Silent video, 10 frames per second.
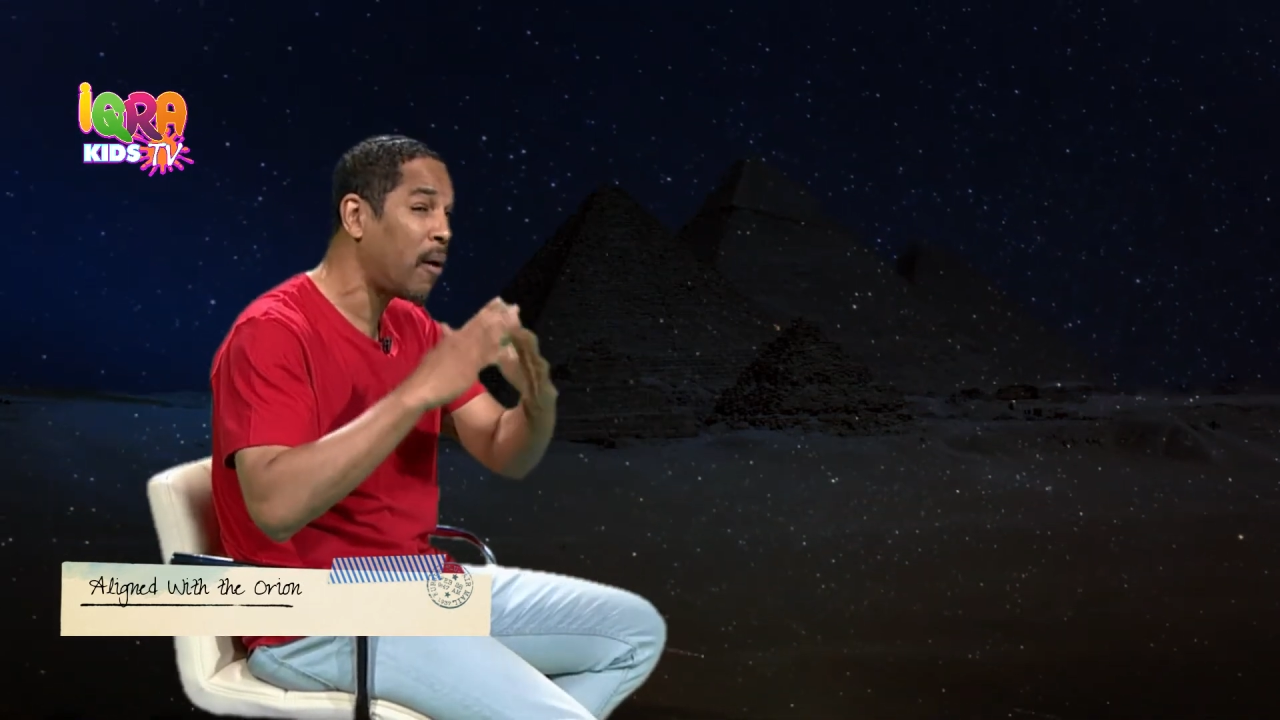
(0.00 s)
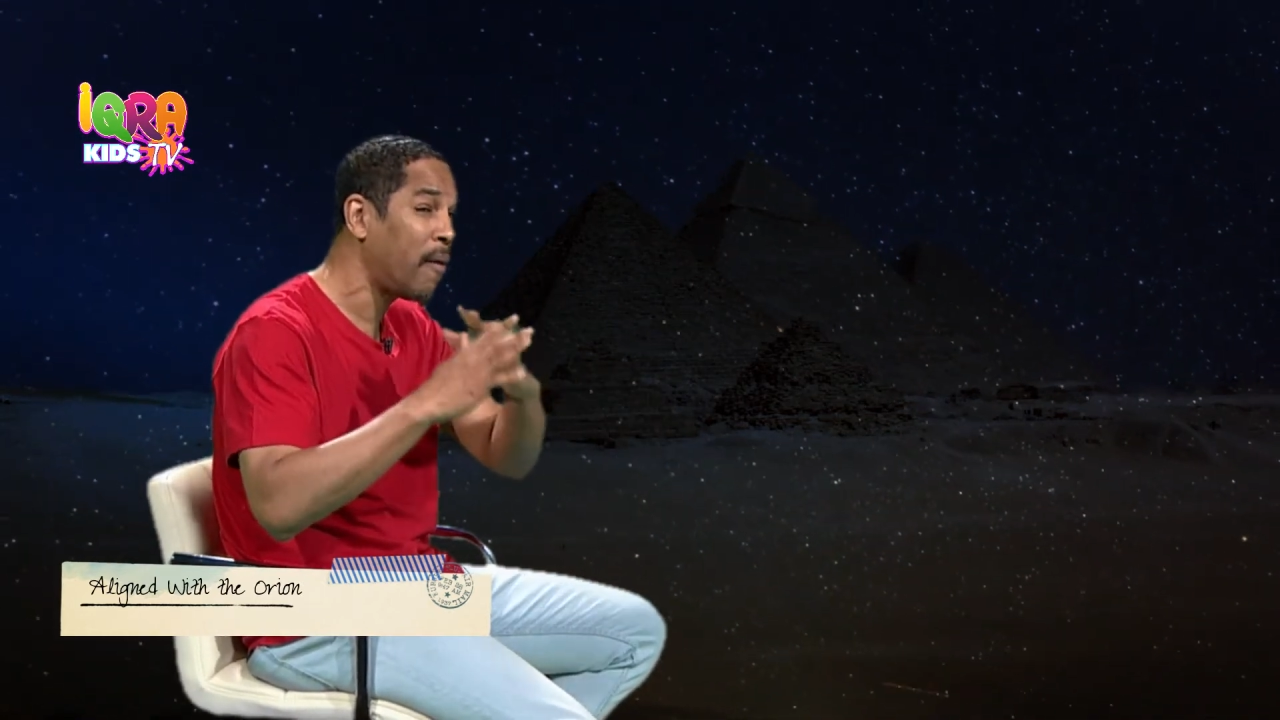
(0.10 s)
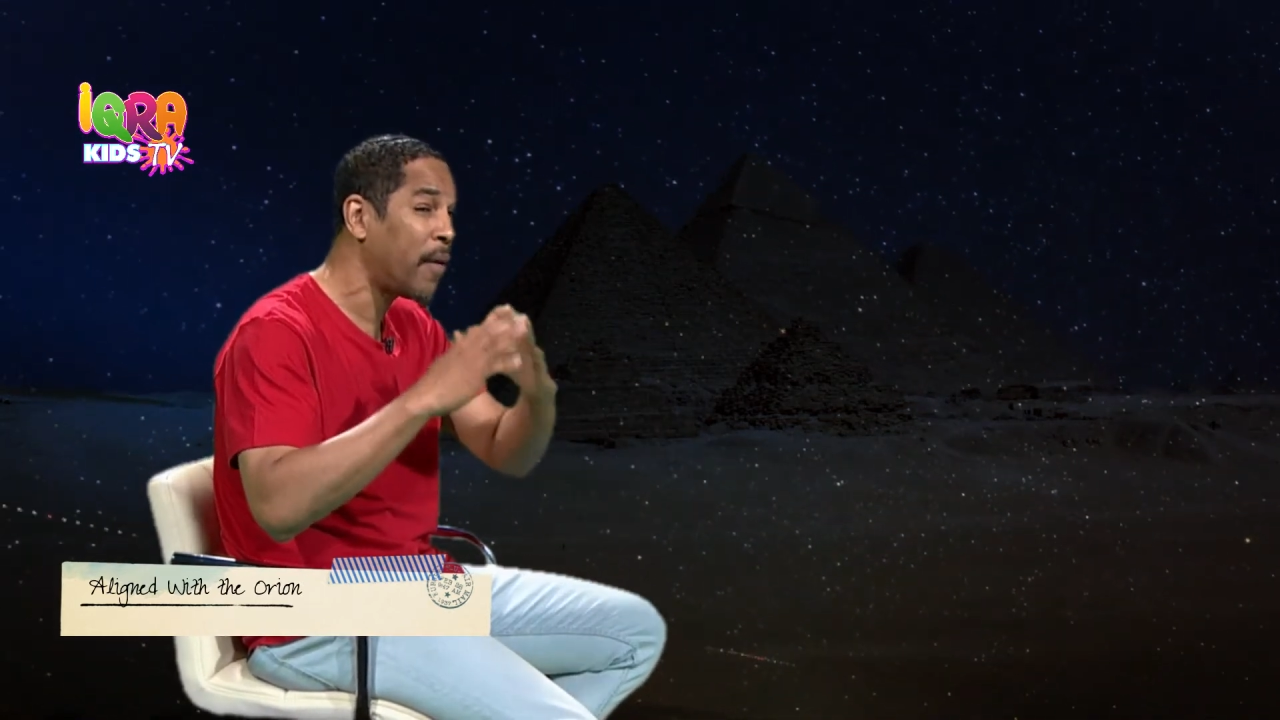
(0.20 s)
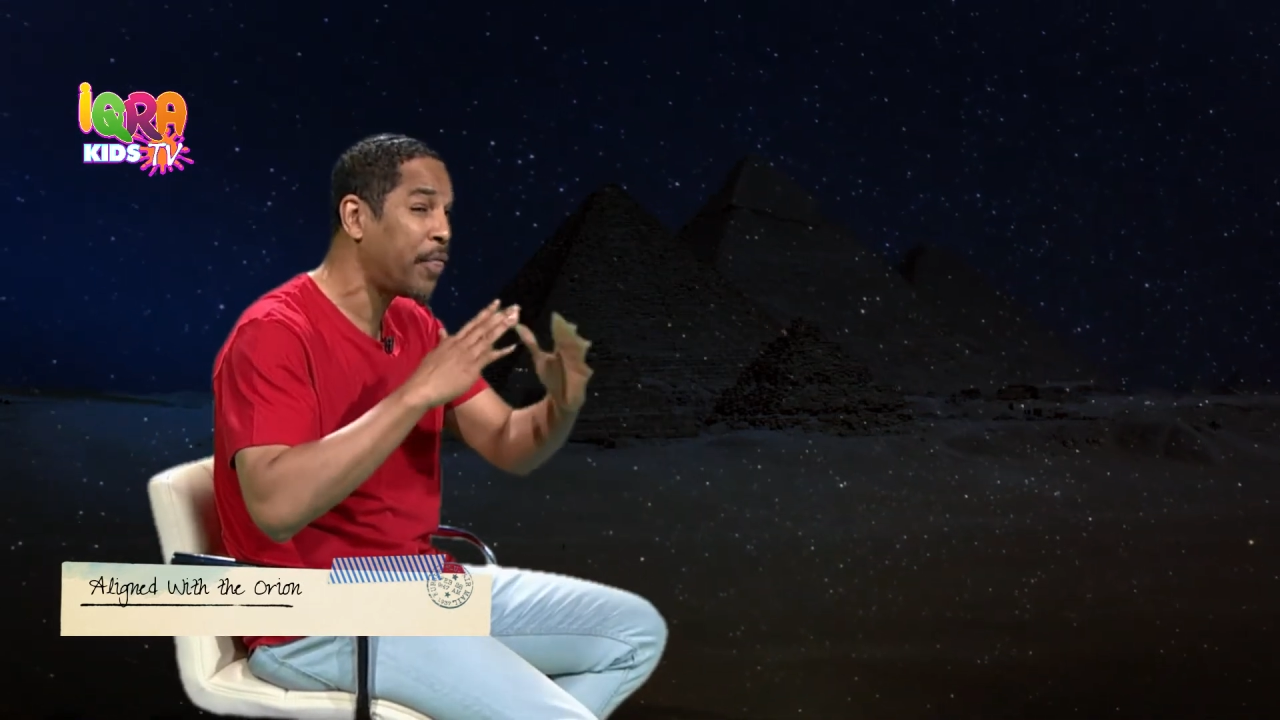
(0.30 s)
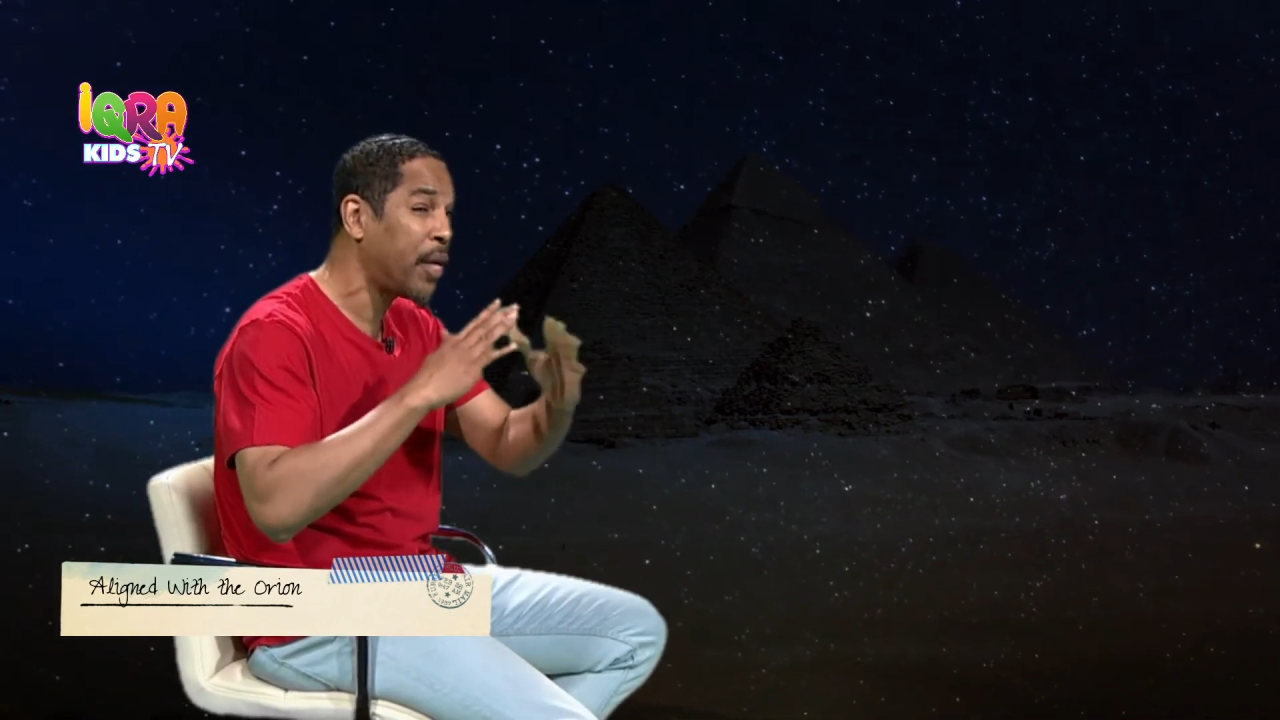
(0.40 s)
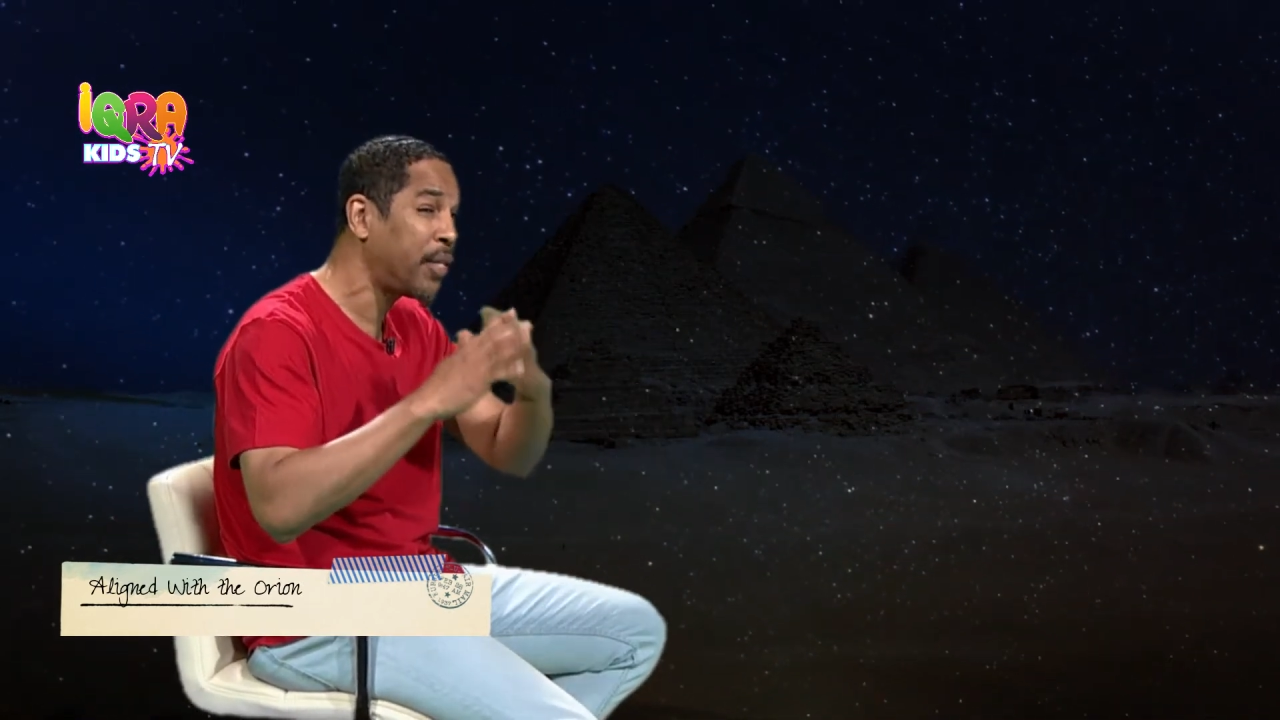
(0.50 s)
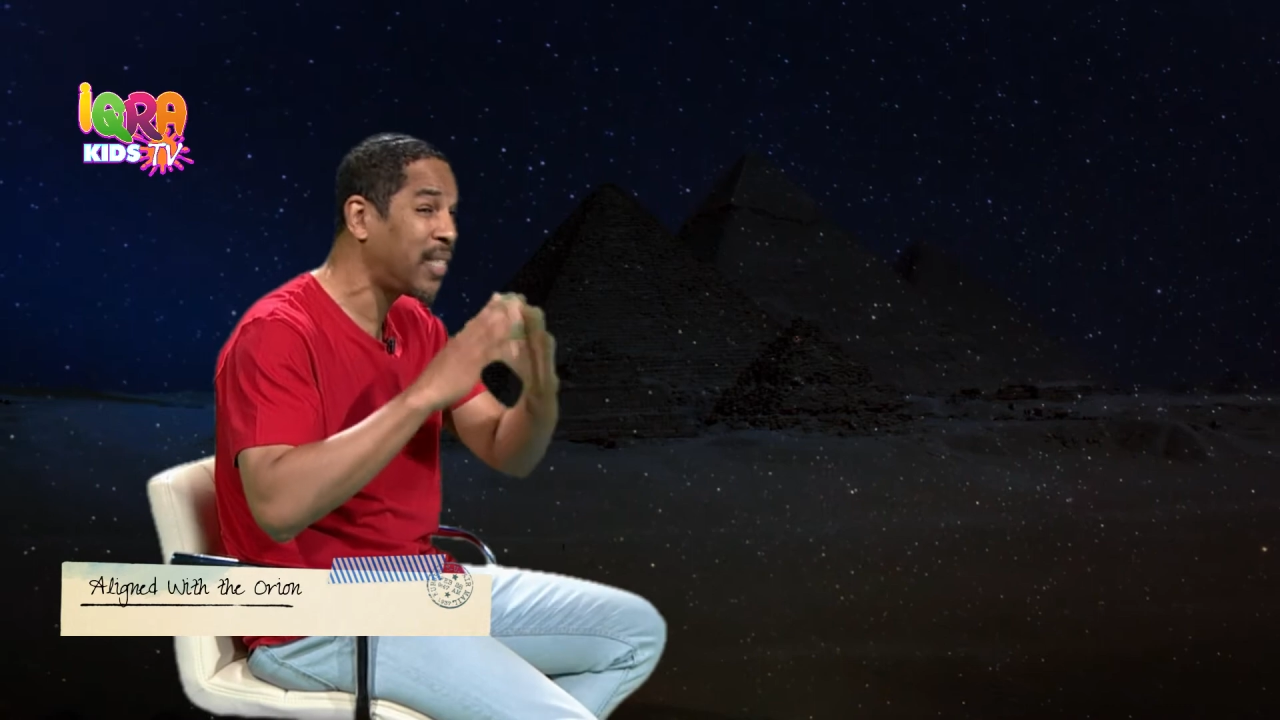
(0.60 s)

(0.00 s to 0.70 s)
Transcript: of the